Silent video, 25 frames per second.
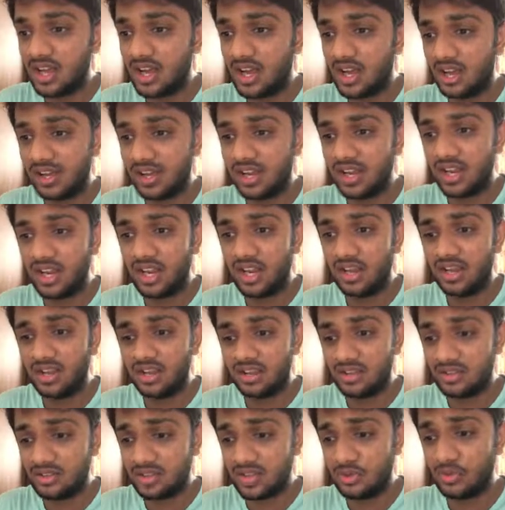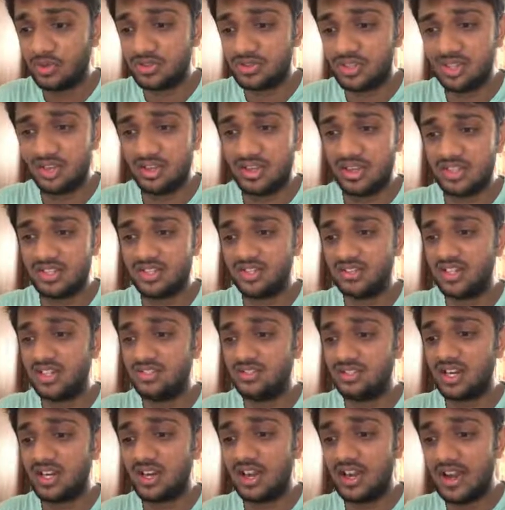Again there was a resistance
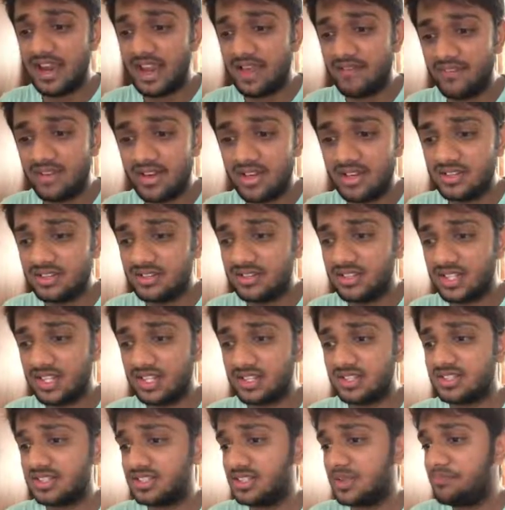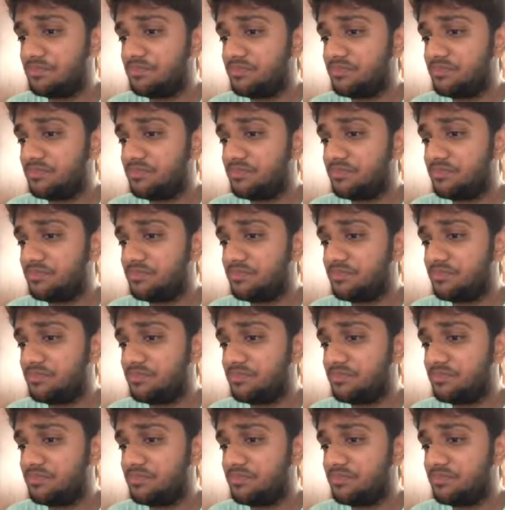at 11.6,